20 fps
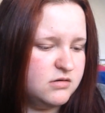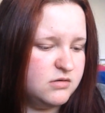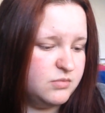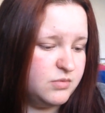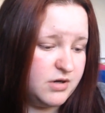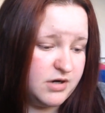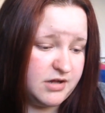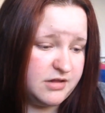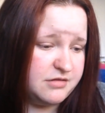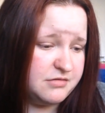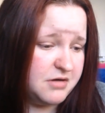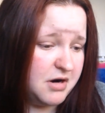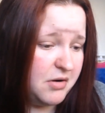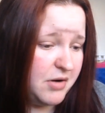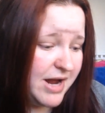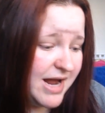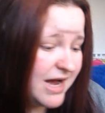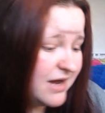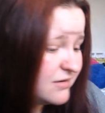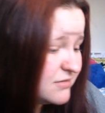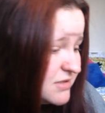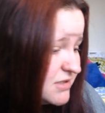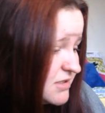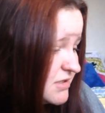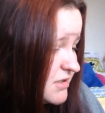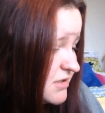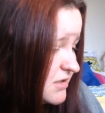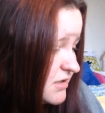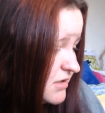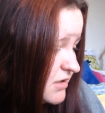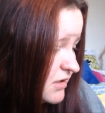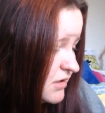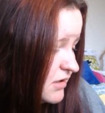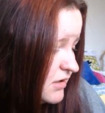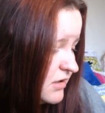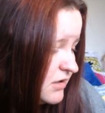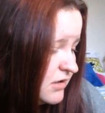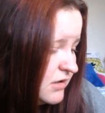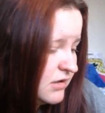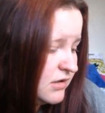or what I throw out.
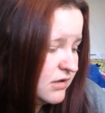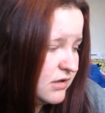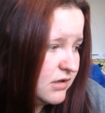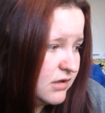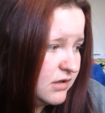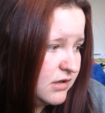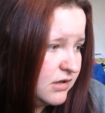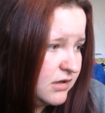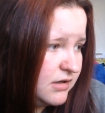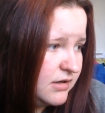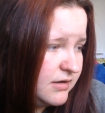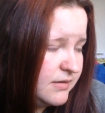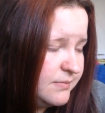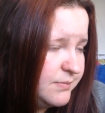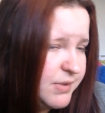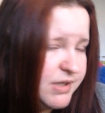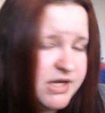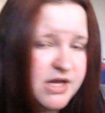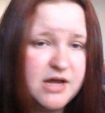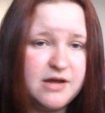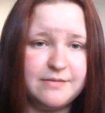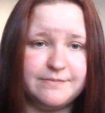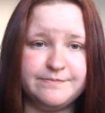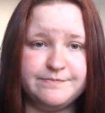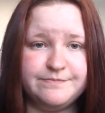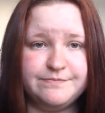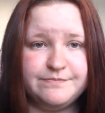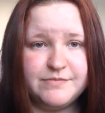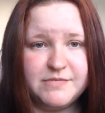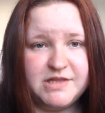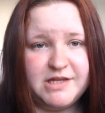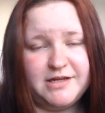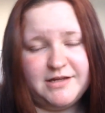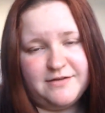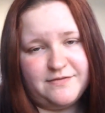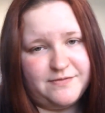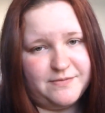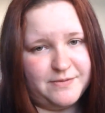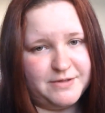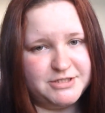Um, but yeah, thank
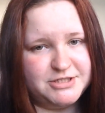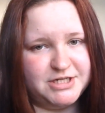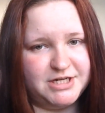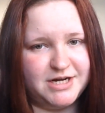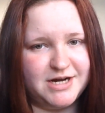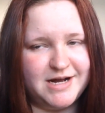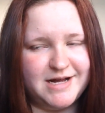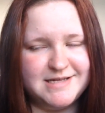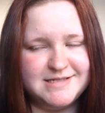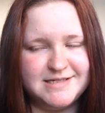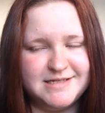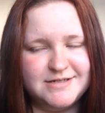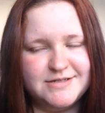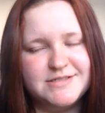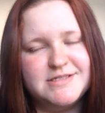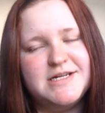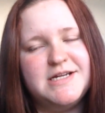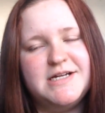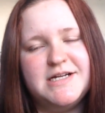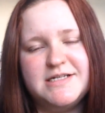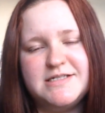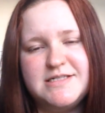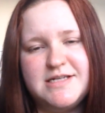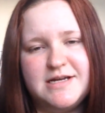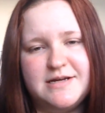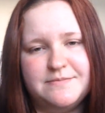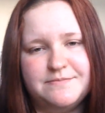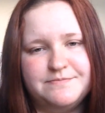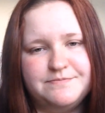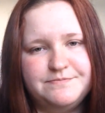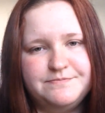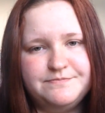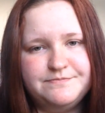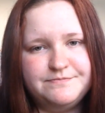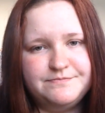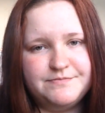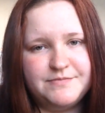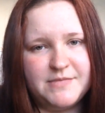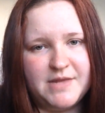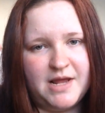you for watching guys and I'll see you next time.
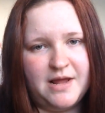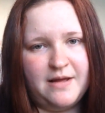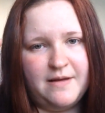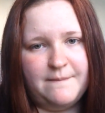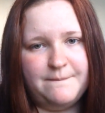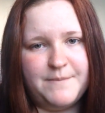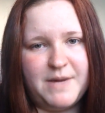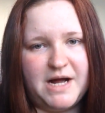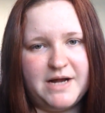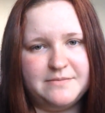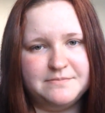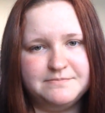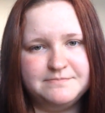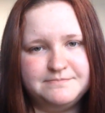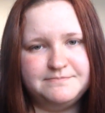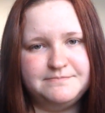Bye.